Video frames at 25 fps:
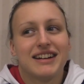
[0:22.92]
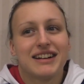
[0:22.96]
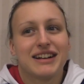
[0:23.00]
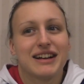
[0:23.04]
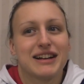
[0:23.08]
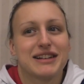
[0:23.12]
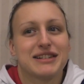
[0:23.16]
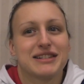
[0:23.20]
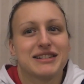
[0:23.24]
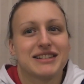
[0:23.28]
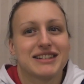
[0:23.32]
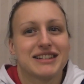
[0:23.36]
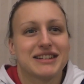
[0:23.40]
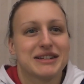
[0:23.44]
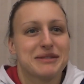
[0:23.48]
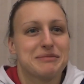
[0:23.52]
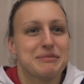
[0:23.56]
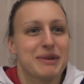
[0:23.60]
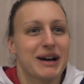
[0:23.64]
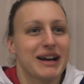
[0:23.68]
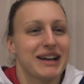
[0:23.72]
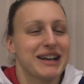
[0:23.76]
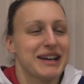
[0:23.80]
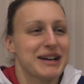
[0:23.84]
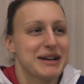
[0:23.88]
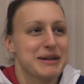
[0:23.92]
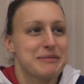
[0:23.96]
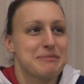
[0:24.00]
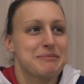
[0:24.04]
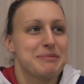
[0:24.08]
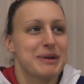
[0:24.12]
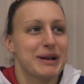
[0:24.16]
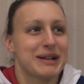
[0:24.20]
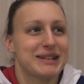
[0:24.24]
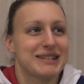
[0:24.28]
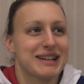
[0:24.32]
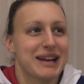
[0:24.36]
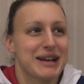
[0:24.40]
guess my
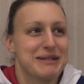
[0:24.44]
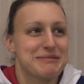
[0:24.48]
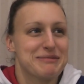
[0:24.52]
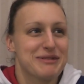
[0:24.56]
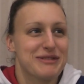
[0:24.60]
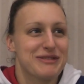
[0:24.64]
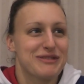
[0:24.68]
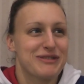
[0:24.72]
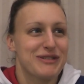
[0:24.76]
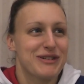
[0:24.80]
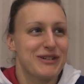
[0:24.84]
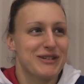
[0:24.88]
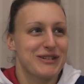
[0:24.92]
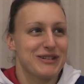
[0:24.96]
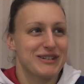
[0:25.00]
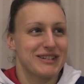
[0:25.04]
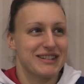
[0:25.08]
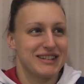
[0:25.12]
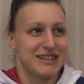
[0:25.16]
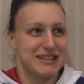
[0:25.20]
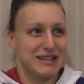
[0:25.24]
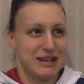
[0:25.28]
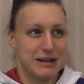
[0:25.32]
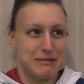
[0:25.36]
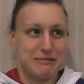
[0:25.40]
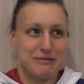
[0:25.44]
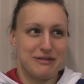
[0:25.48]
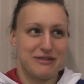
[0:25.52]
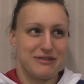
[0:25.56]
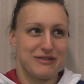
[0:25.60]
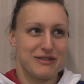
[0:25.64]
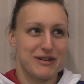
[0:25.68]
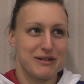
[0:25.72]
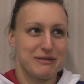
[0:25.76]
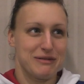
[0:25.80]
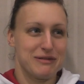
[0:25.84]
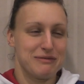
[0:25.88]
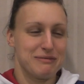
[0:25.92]
big day before and the day
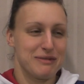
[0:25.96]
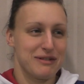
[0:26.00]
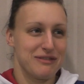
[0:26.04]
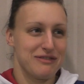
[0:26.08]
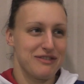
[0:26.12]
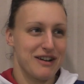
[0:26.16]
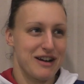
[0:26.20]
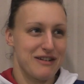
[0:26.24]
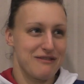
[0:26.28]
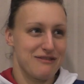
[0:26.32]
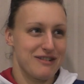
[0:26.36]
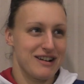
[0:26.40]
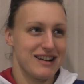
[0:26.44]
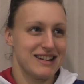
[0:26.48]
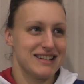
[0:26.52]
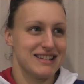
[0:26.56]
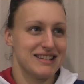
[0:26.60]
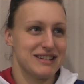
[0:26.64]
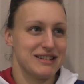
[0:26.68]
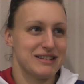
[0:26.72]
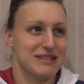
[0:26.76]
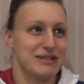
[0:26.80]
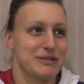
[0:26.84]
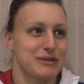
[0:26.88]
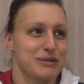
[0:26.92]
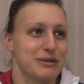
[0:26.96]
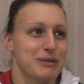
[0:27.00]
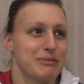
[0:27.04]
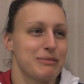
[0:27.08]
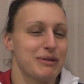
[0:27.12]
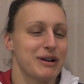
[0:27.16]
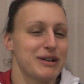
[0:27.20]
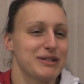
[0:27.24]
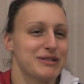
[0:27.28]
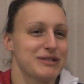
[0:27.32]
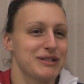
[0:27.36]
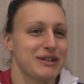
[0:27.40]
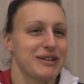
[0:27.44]
before with my five races and all the
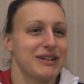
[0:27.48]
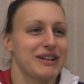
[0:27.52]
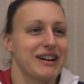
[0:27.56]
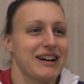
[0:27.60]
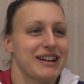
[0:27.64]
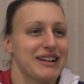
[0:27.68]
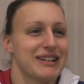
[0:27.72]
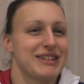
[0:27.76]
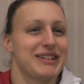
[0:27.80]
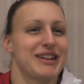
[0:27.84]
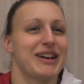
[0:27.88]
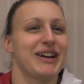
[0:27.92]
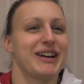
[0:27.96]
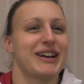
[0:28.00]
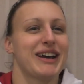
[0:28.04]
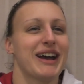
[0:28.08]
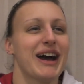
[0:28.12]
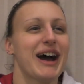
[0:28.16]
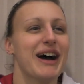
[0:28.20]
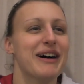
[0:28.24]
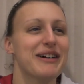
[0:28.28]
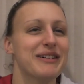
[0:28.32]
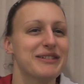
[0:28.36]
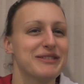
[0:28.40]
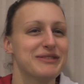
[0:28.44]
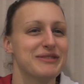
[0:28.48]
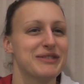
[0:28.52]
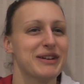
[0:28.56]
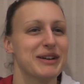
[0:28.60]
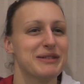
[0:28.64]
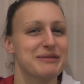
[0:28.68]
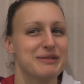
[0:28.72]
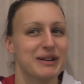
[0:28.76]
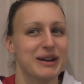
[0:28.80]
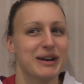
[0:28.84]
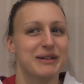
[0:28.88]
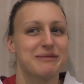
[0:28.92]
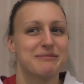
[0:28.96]
breaststroke kind of took it out of me
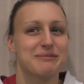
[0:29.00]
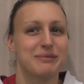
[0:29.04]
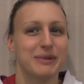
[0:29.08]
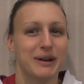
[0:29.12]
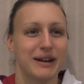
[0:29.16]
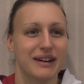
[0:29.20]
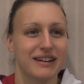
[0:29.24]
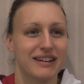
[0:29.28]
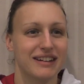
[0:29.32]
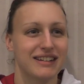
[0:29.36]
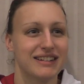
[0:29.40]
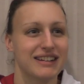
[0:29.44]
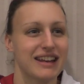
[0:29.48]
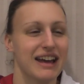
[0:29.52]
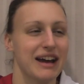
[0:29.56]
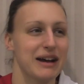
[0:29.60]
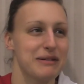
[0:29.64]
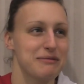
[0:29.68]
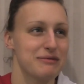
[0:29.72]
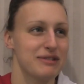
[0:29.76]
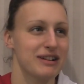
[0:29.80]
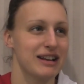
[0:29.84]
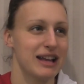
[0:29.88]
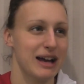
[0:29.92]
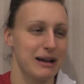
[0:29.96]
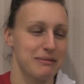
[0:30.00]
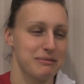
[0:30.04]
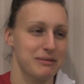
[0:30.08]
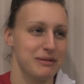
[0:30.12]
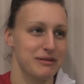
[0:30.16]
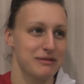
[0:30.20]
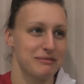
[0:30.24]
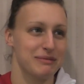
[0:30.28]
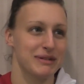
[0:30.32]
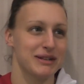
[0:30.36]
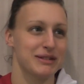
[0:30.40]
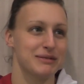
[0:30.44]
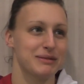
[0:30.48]
a bit. But yeah, I'm really happy
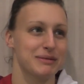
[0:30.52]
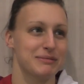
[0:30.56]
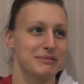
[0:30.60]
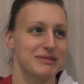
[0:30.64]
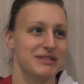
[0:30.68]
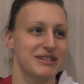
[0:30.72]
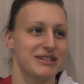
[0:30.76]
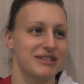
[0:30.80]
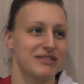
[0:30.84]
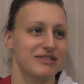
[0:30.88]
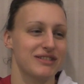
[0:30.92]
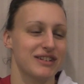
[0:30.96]
with my swim so